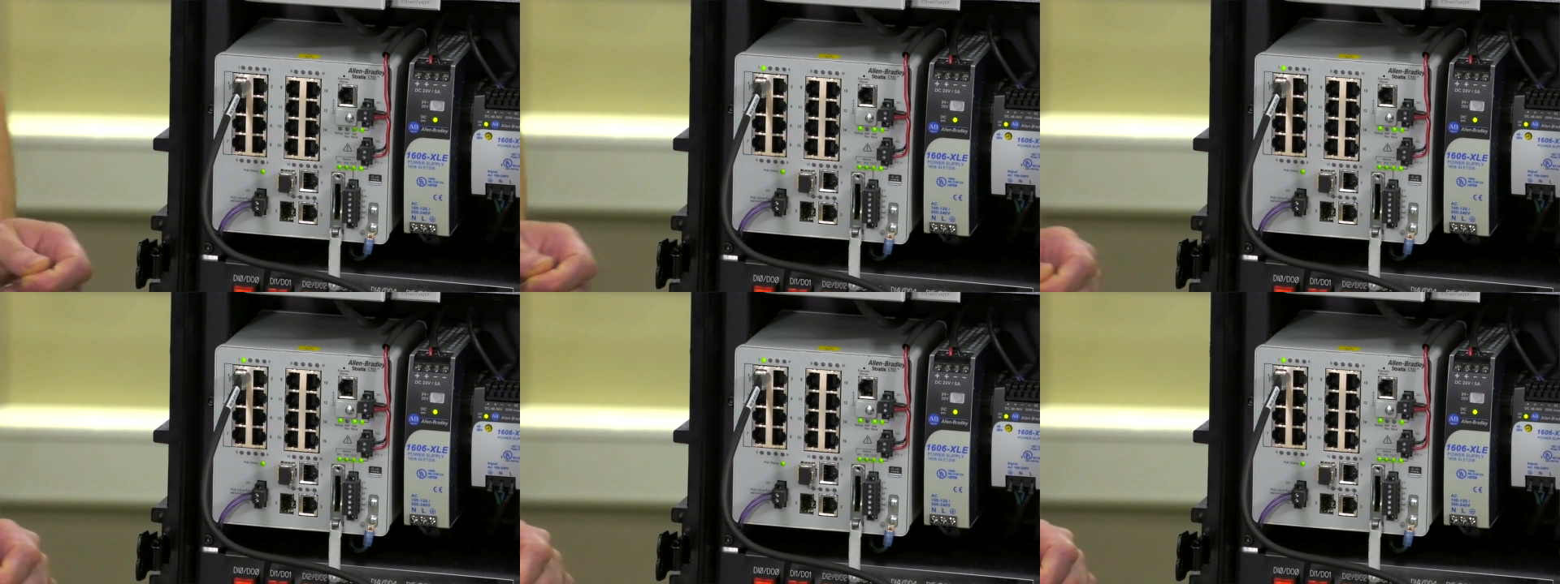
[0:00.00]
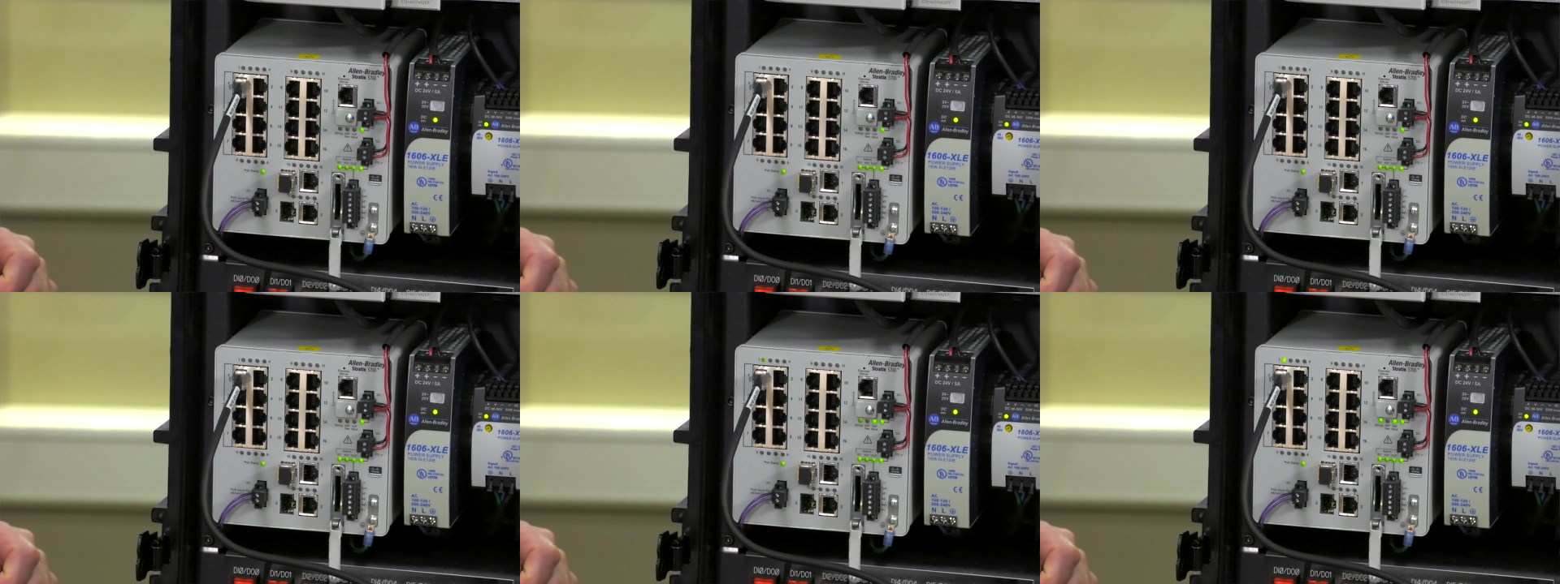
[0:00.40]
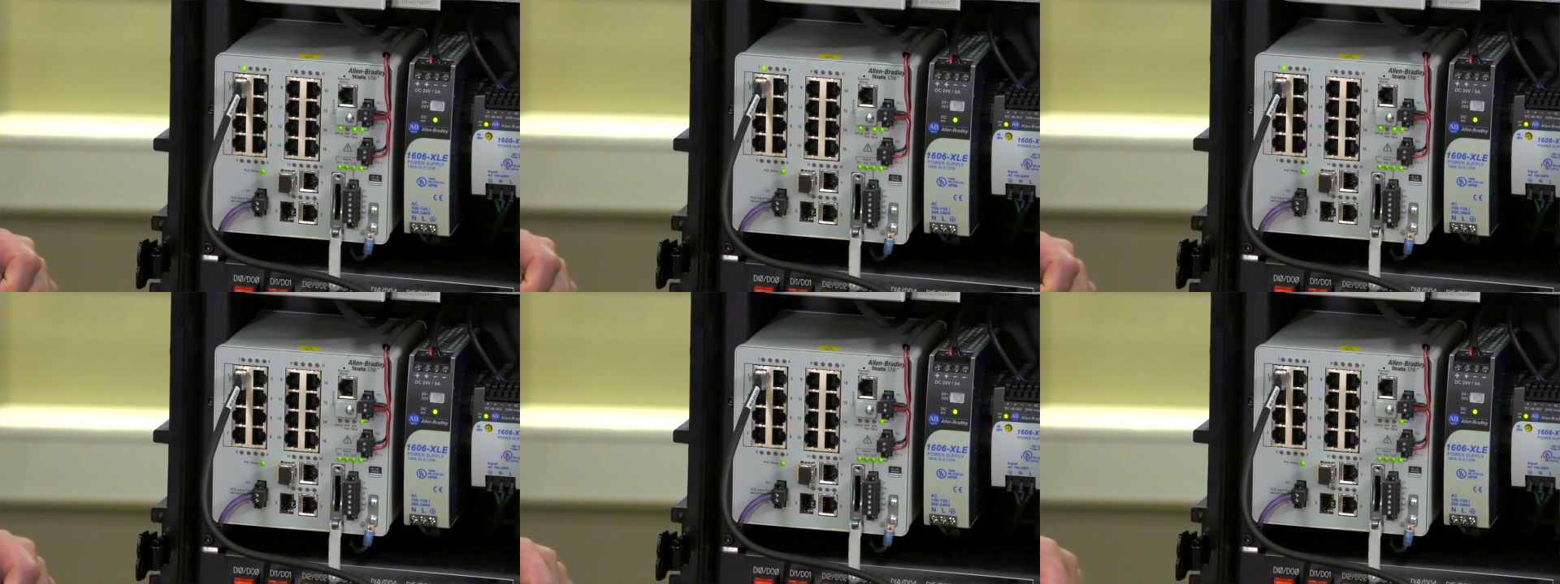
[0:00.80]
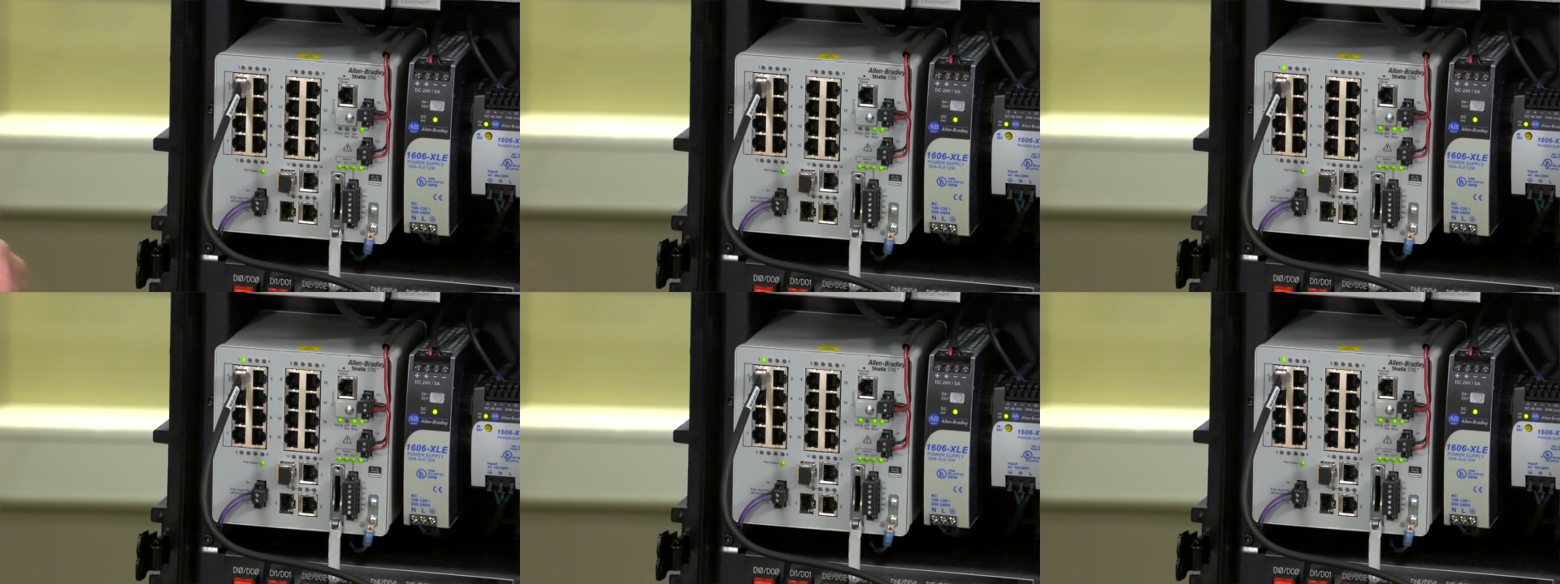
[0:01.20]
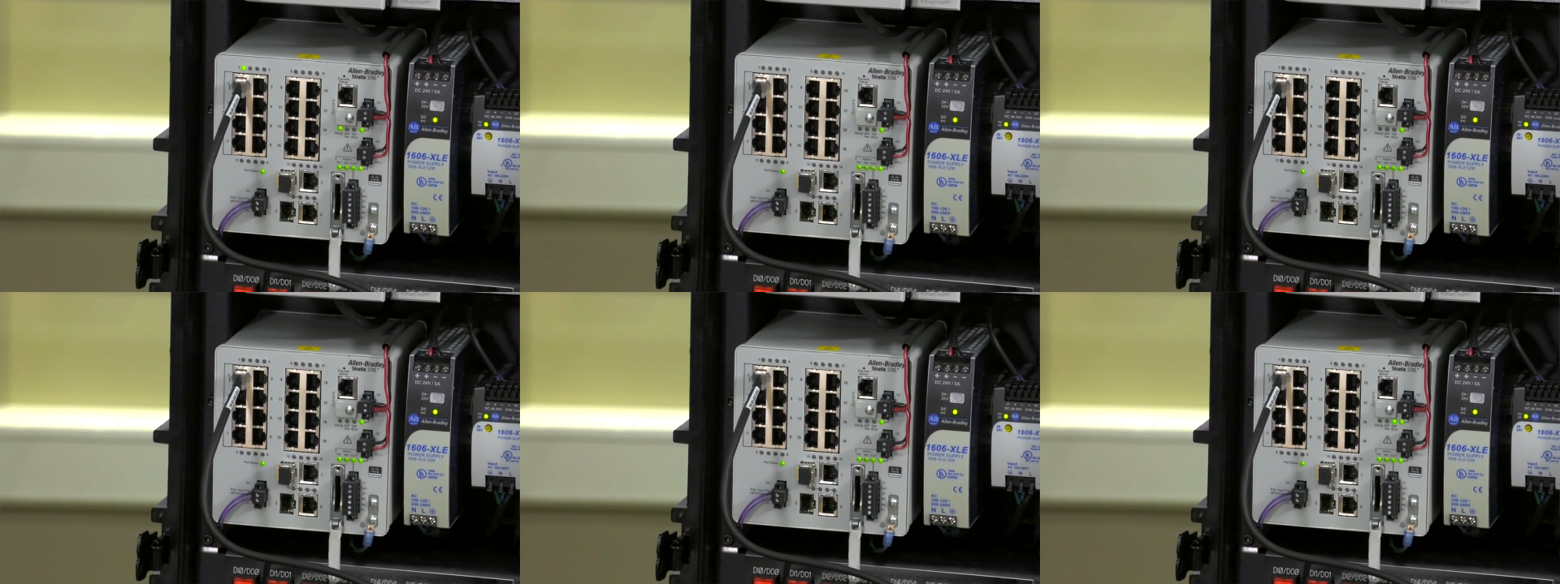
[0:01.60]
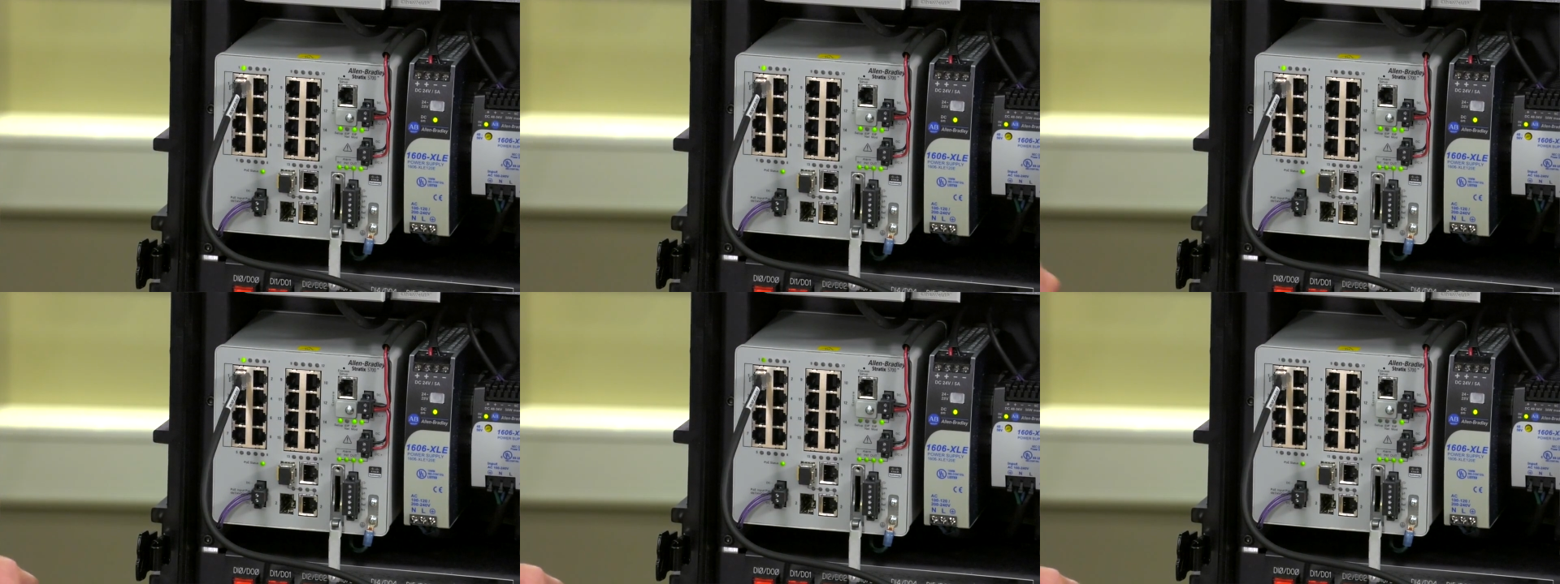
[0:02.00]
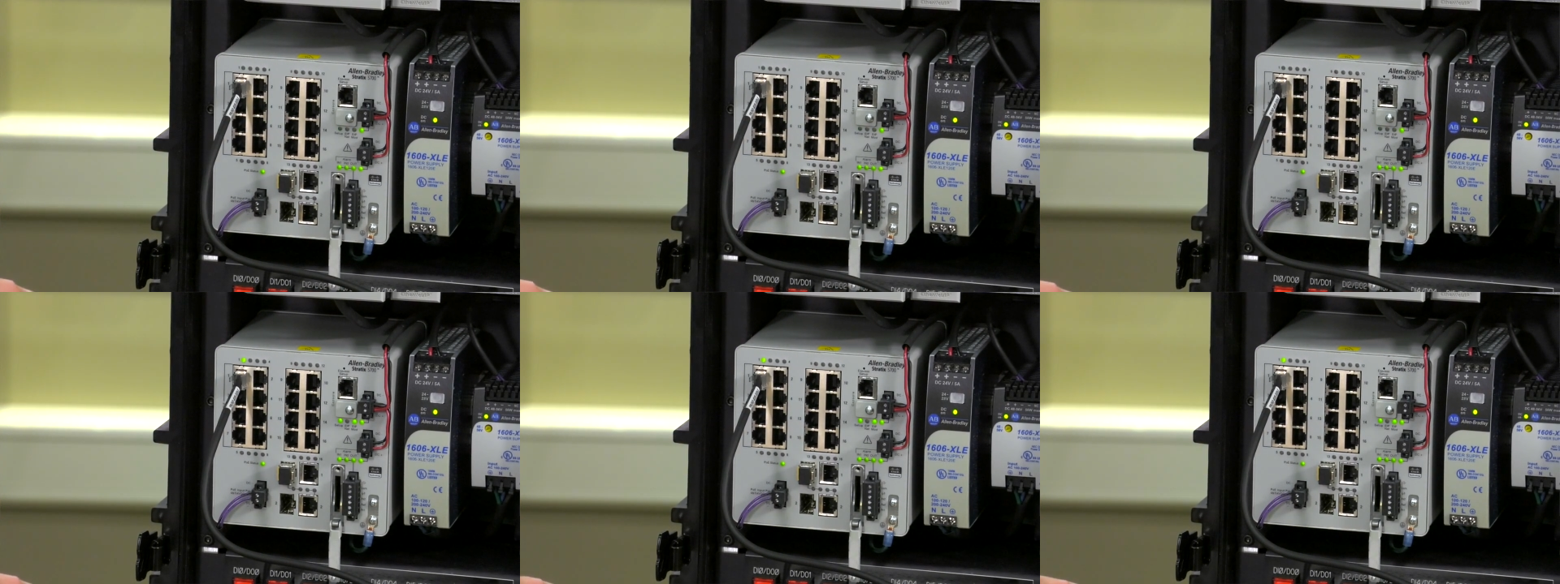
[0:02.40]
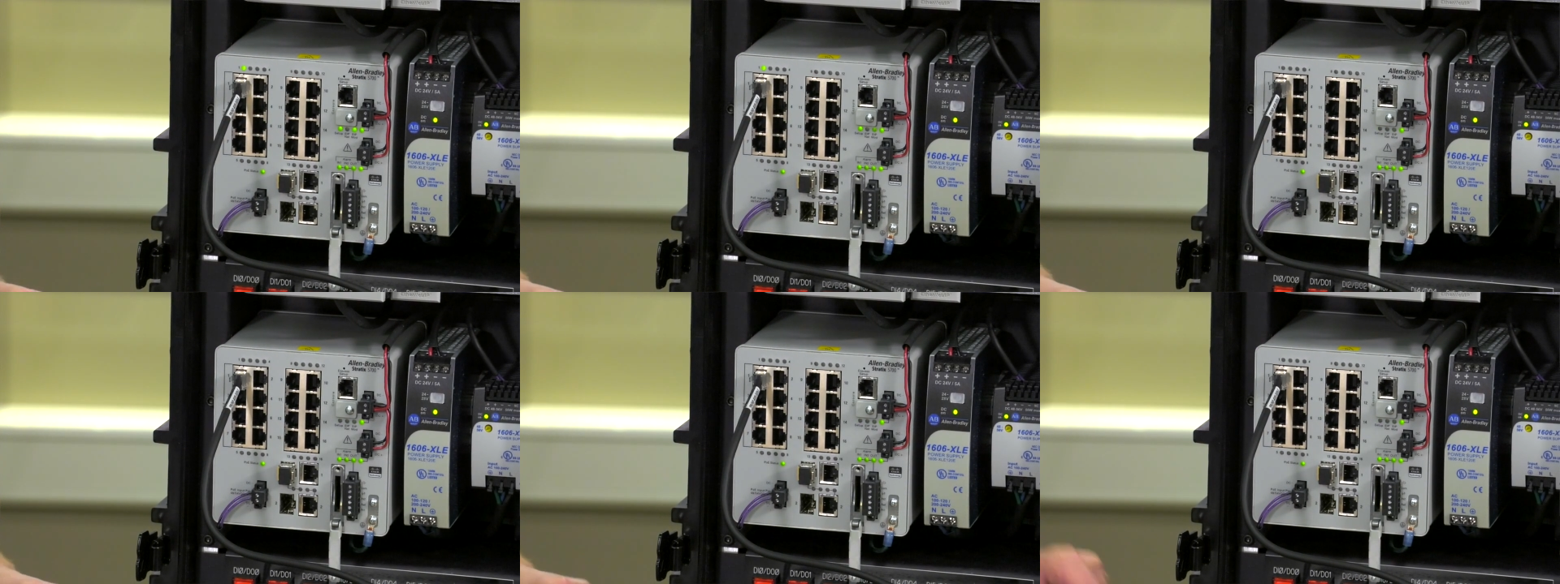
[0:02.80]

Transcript: [unreadable: no face in view]